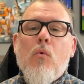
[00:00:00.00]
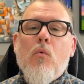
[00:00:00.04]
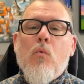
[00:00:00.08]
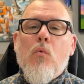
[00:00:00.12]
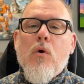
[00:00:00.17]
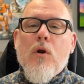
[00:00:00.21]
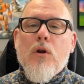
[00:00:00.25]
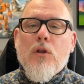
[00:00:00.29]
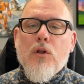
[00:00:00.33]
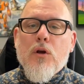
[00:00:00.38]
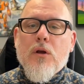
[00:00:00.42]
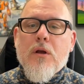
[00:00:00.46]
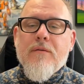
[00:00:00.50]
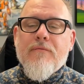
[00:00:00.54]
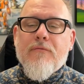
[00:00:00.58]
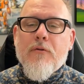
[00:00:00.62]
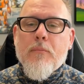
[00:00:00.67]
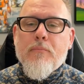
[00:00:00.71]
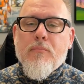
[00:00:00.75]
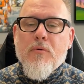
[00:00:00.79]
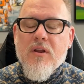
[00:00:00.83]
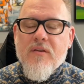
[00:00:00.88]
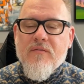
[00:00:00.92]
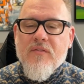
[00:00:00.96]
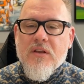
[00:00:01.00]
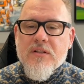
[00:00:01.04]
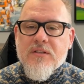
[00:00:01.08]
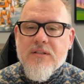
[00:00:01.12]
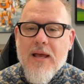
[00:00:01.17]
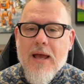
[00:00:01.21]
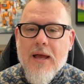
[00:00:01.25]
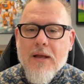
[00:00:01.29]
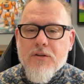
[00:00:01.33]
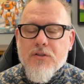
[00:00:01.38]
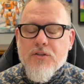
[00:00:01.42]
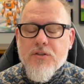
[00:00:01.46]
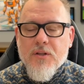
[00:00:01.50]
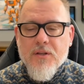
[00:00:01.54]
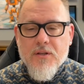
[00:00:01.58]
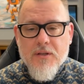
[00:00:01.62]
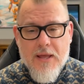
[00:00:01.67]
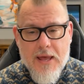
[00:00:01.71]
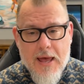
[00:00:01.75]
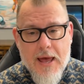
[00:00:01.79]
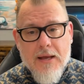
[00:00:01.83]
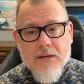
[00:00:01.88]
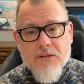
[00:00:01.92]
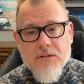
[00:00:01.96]
We're looking for previous
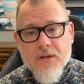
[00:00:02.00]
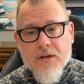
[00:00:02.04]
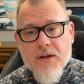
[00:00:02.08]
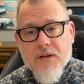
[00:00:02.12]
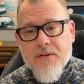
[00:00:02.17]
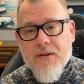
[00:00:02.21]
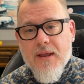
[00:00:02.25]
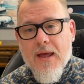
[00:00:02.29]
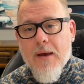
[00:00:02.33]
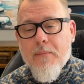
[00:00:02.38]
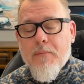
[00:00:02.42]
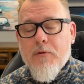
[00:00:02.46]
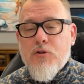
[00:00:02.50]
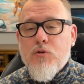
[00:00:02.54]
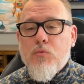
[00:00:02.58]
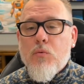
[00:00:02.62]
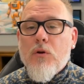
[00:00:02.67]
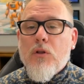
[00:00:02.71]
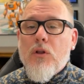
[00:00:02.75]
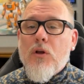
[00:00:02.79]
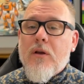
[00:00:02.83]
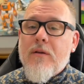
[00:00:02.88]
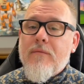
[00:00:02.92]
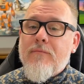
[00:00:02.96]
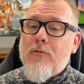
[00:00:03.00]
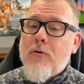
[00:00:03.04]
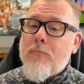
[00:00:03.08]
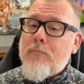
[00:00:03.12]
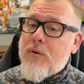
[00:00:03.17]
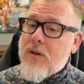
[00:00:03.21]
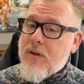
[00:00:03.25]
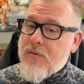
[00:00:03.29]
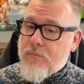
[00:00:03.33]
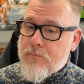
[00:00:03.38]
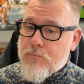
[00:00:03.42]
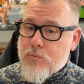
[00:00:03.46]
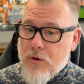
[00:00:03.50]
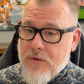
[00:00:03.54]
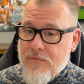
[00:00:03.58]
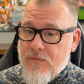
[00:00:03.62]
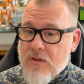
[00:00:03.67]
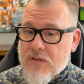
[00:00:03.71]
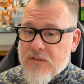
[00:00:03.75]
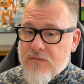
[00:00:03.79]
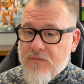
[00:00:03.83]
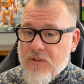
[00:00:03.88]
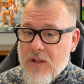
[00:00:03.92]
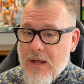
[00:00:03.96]
accident damage. We're looking for
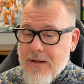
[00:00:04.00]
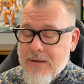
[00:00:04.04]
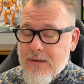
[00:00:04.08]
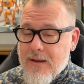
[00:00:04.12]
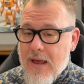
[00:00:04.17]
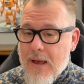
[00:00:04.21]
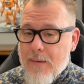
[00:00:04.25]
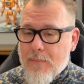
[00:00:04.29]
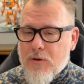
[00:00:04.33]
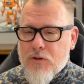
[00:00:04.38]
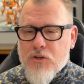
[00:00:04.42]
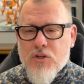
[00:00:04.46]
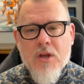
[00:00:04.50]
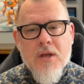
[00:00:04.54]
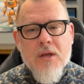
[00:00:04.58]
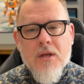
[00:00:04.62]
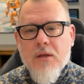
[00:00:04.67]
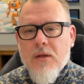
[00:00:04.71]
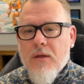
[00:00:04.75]
previous flood damage.